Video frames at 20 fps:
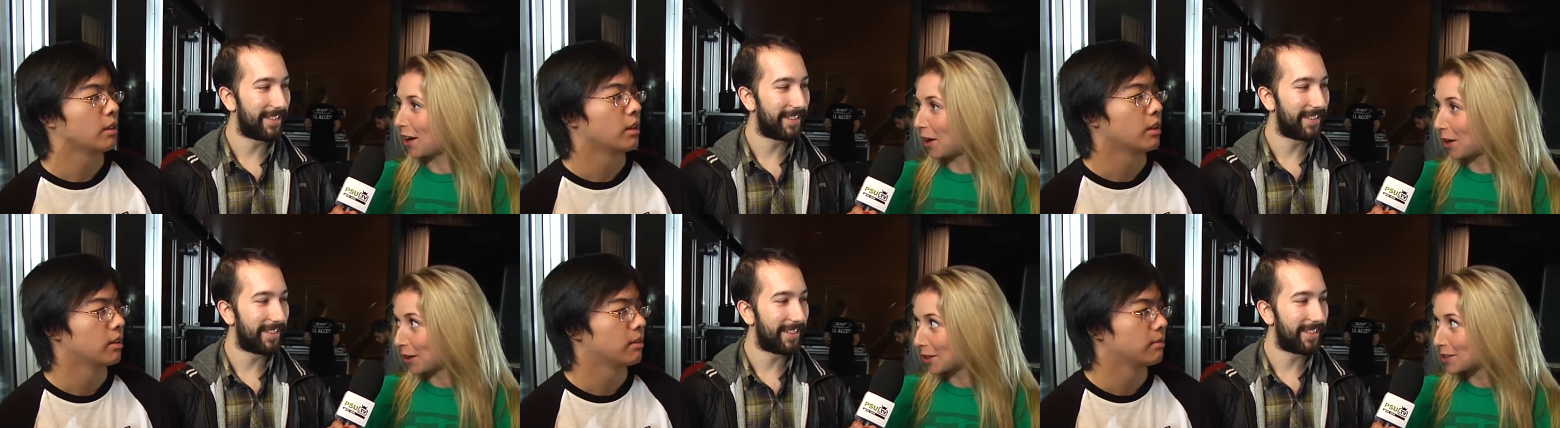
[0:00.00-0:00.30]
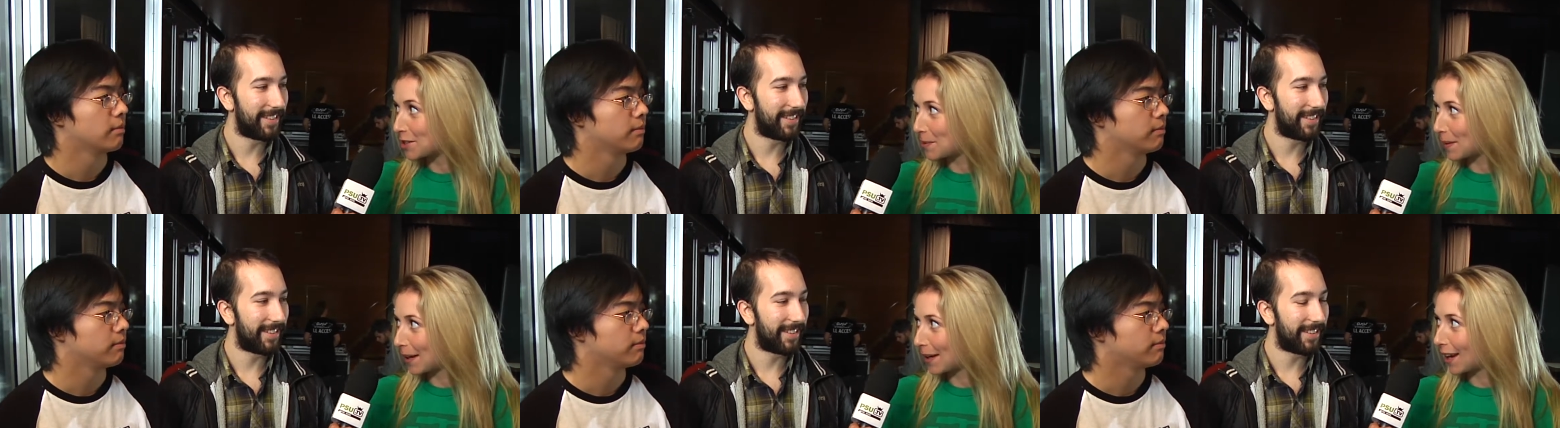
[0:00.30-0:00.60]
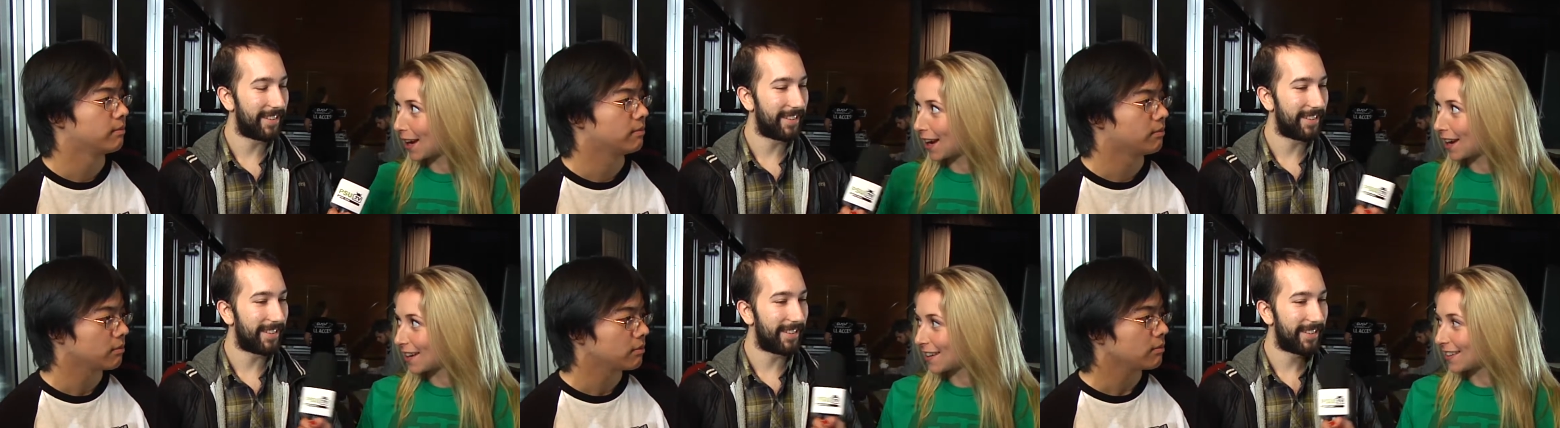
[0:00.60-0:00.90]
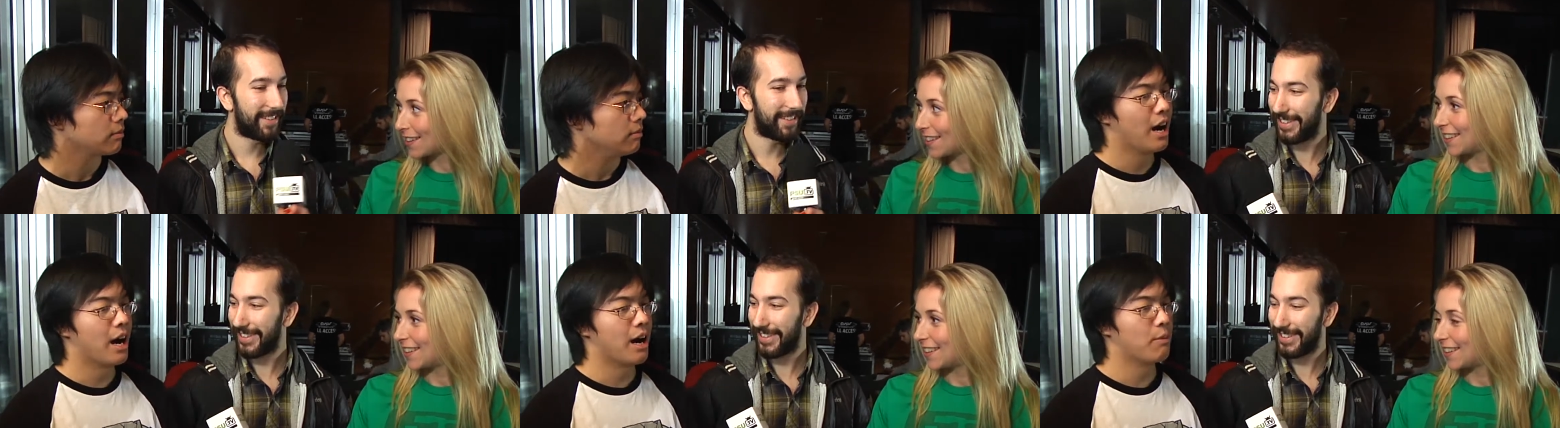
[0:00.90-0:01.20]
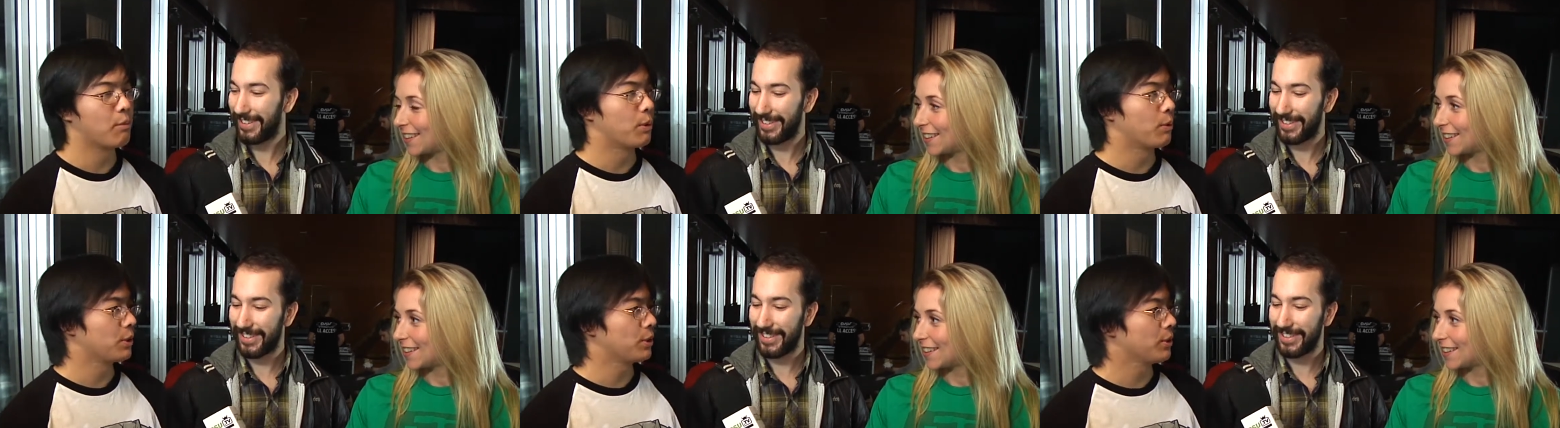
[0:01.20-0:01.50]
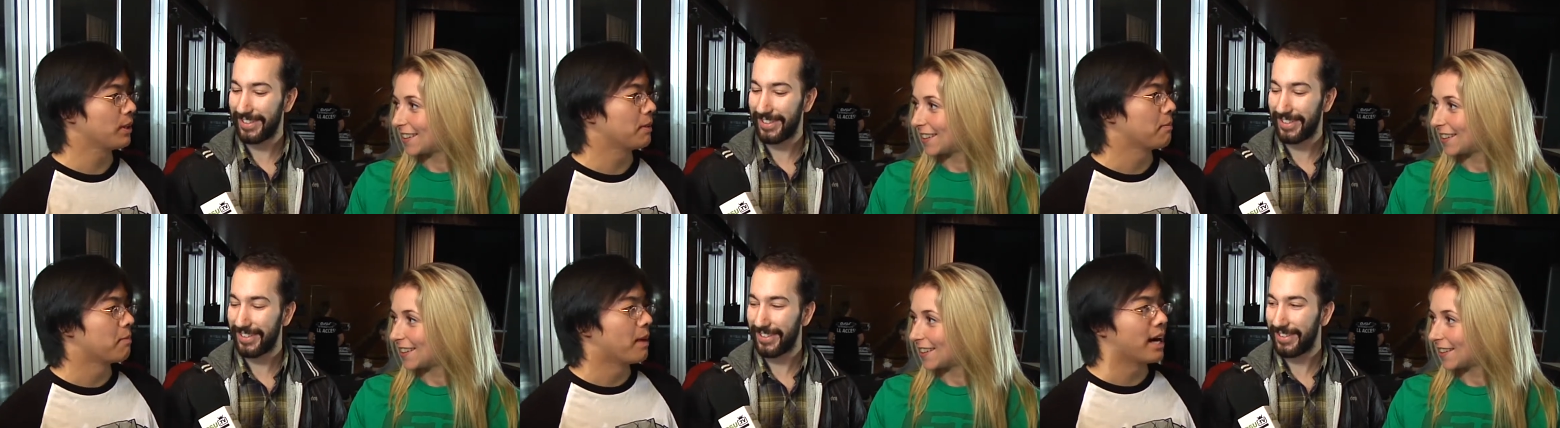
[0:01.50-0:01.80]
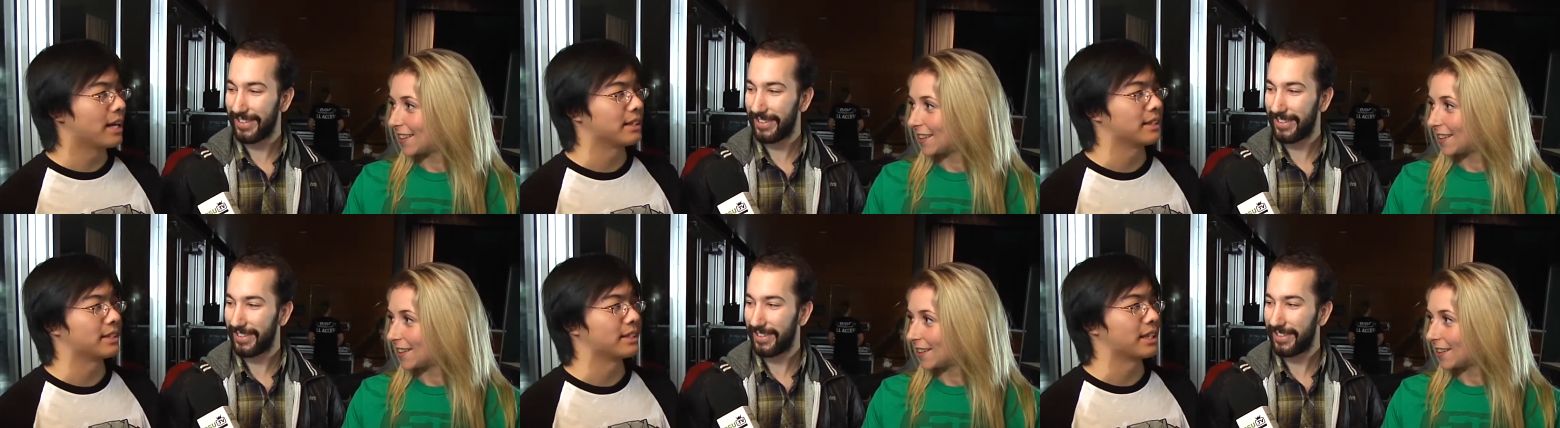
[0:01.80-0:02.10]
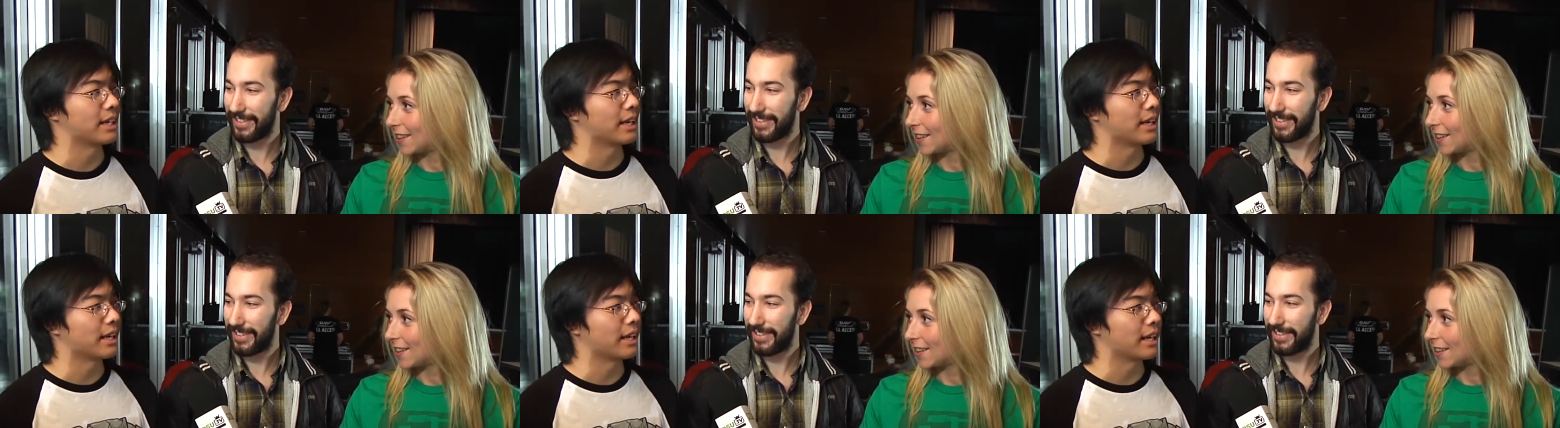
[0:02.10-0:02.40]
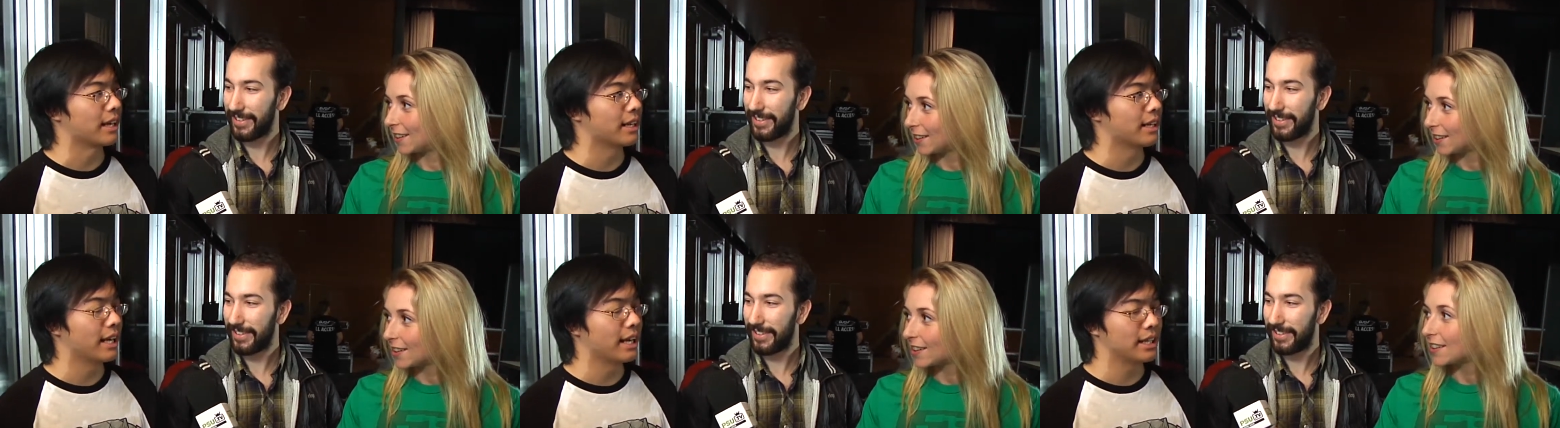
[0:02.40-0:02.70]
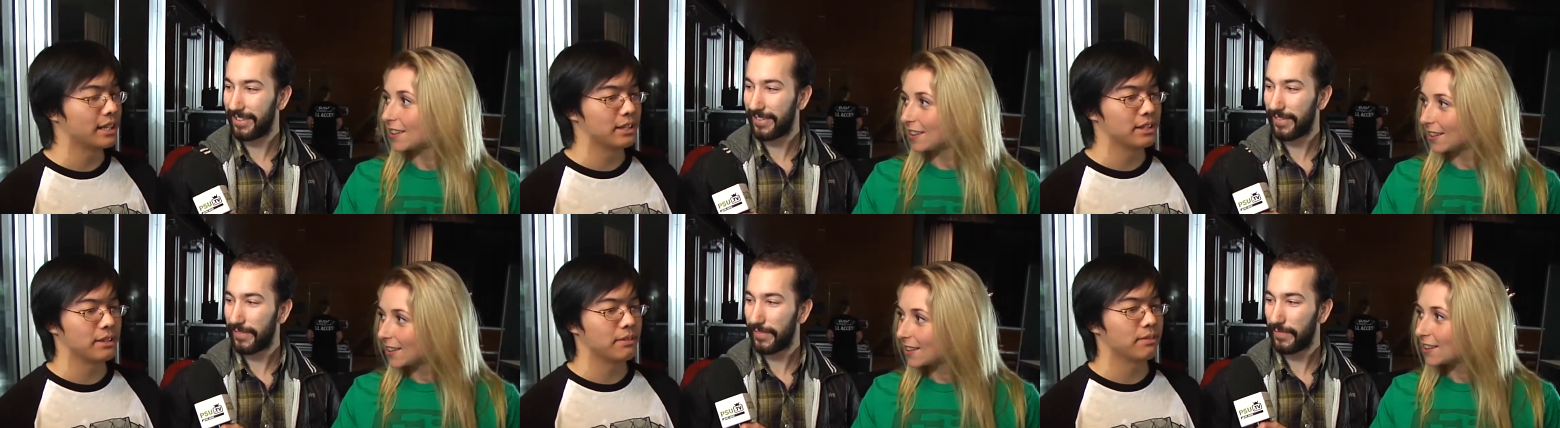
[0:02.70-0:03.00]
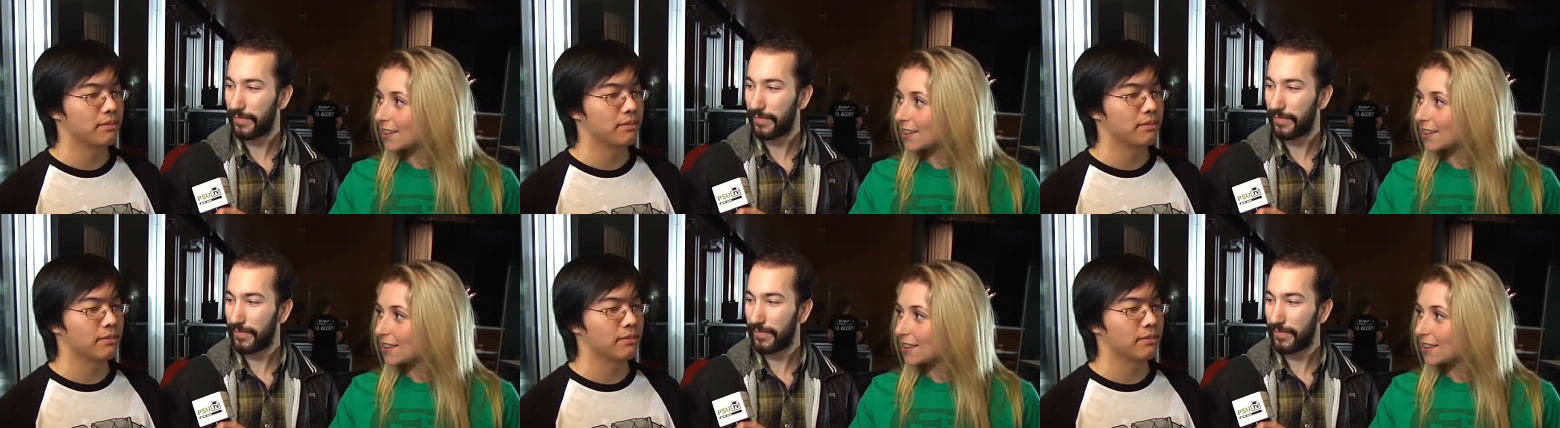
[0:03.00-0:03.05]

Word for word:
Speaker 1: on Japan Night?
Speaker 2: Um, we're doing manzai, and that is a